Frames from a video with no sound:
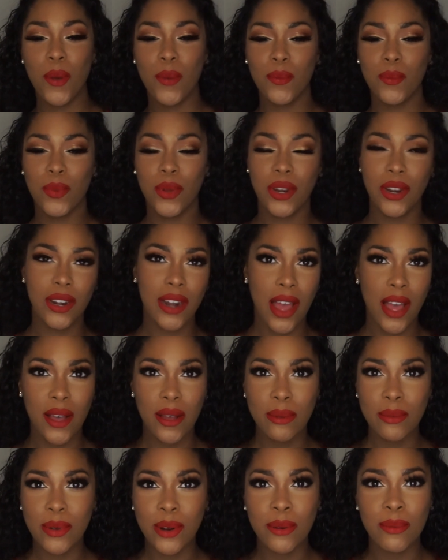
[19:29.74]
putting
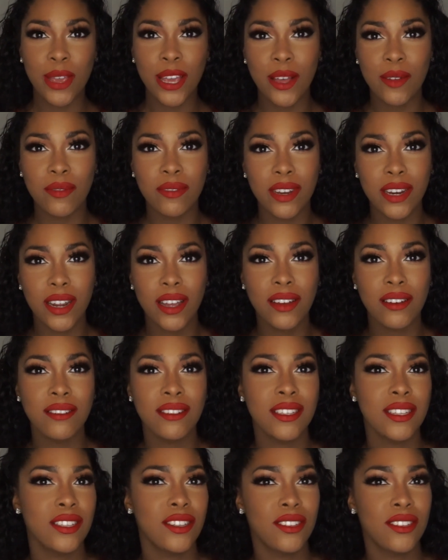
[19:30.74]
out more makeup videos and